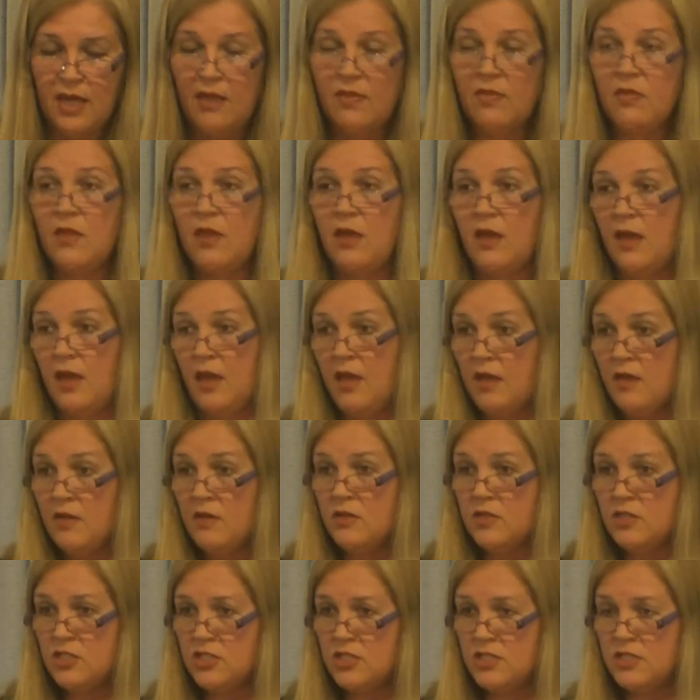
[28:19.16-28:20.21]
And the
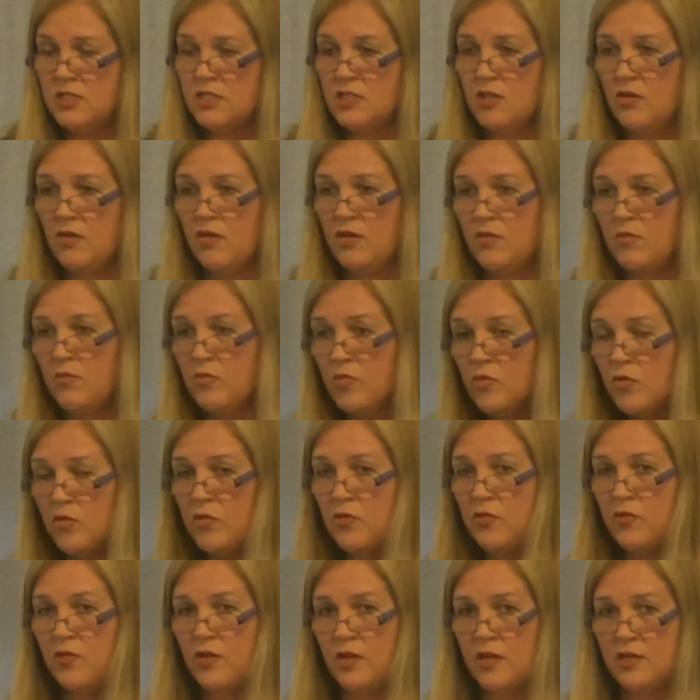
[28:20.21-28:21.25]
energy is going to
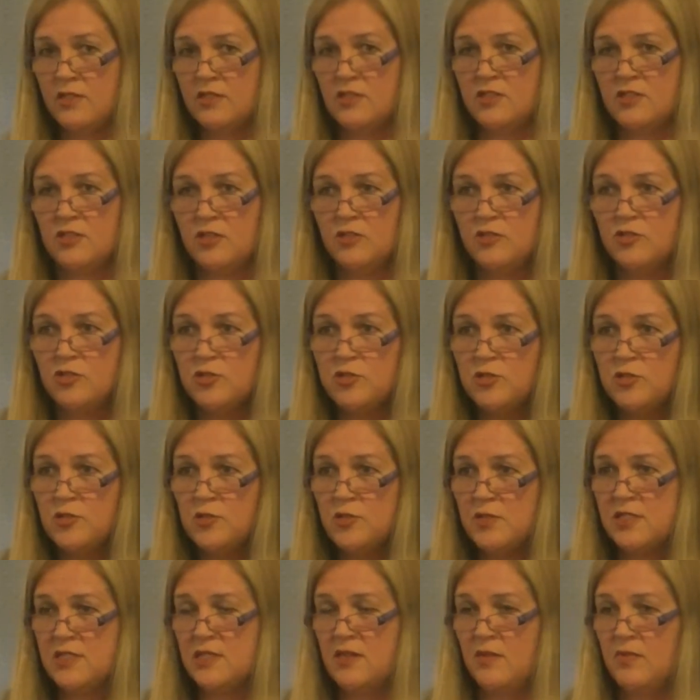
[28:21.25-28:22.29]
move us to
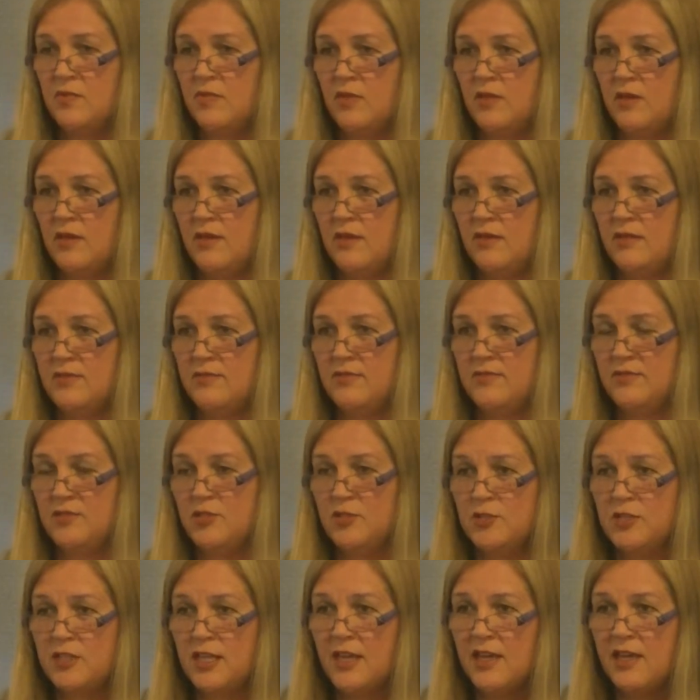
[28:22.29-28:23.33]
do something,
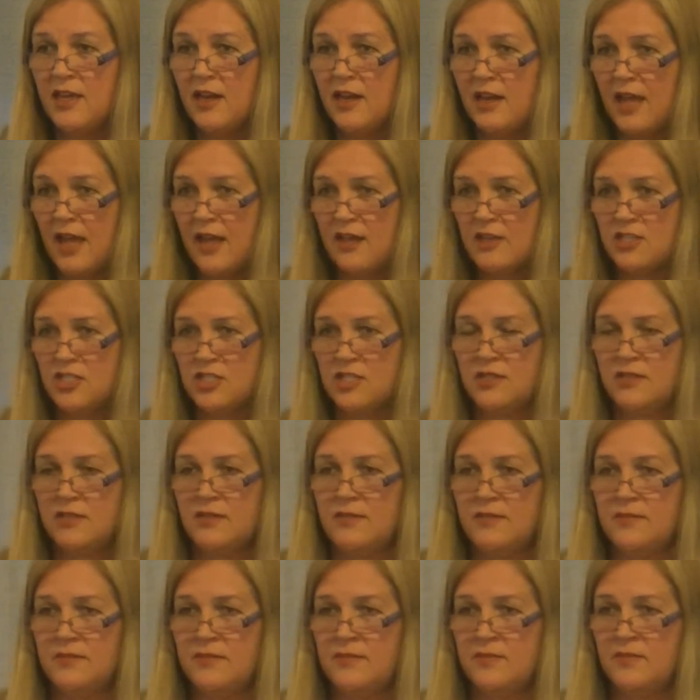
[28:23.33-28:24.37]
to take an action
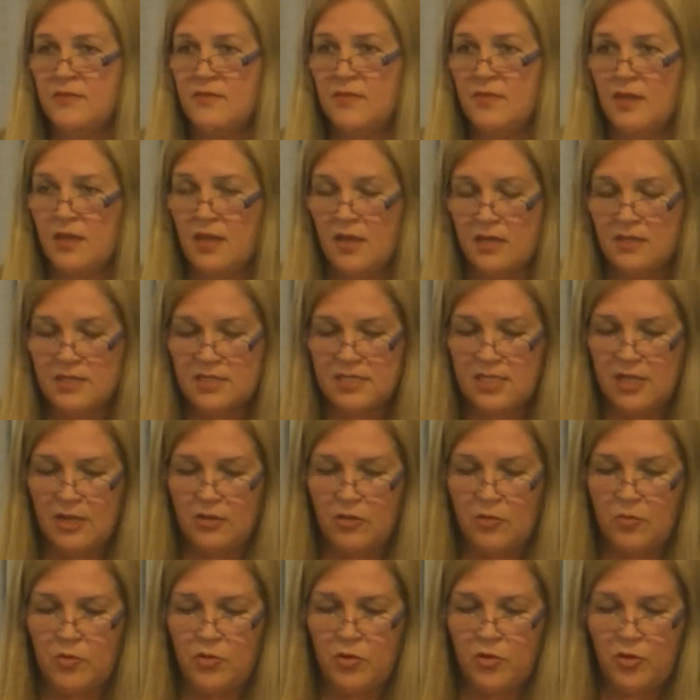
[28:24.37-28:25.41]

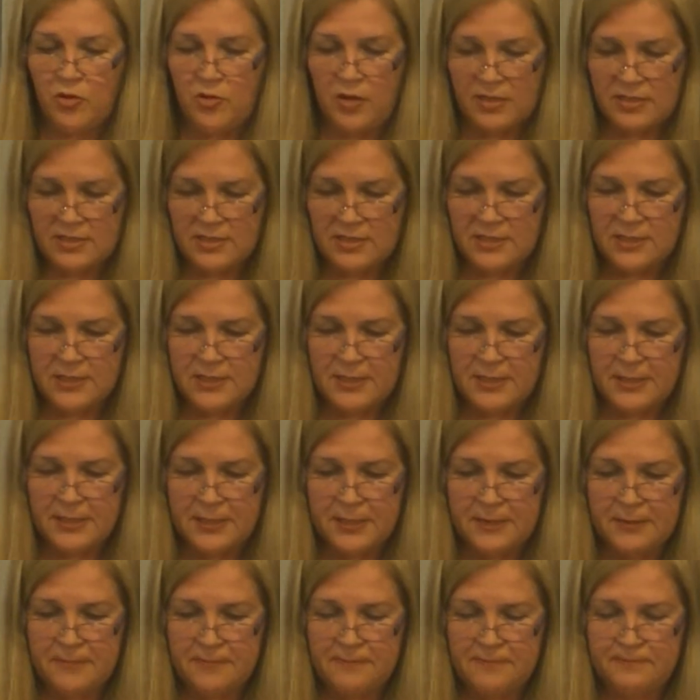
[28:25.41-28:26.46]
instead of
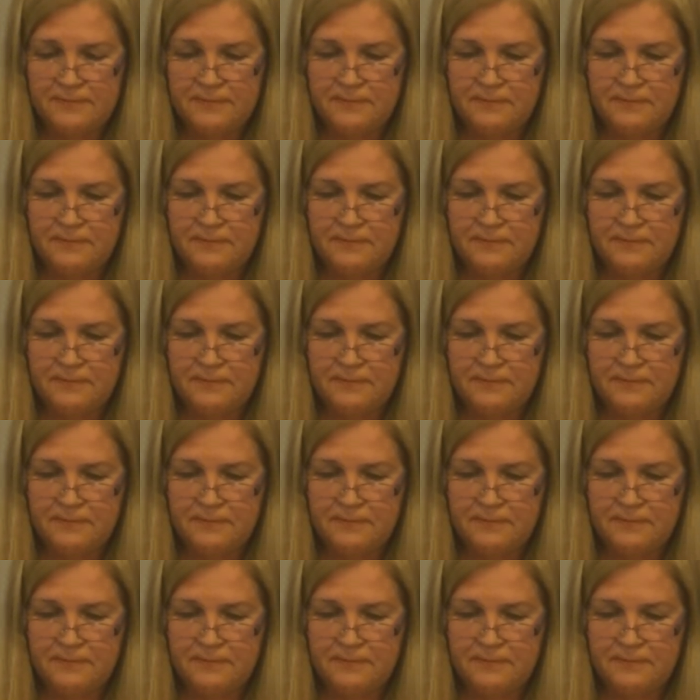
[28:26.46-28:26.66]
procrastinating.